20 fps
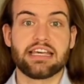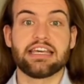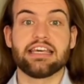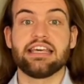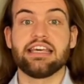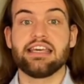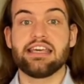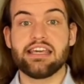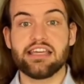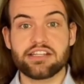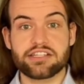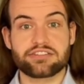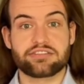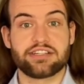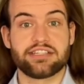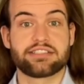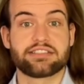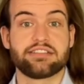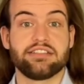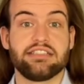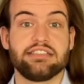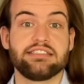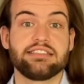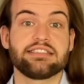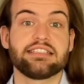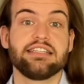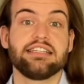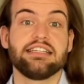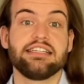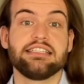Each resource
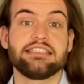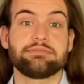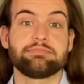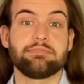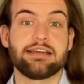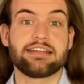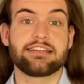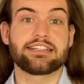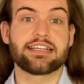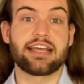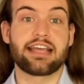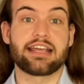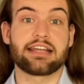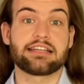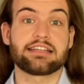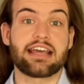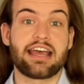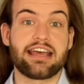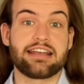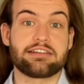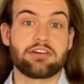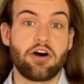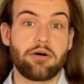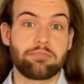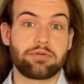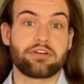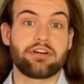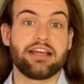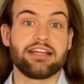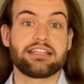is maintained and
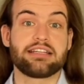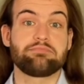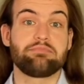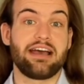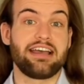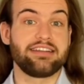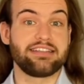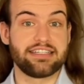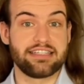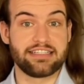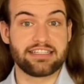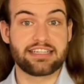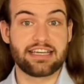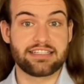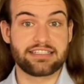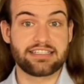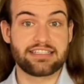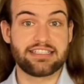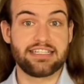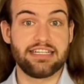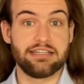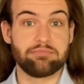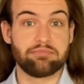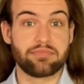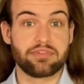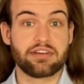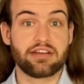operated by a dedicated team,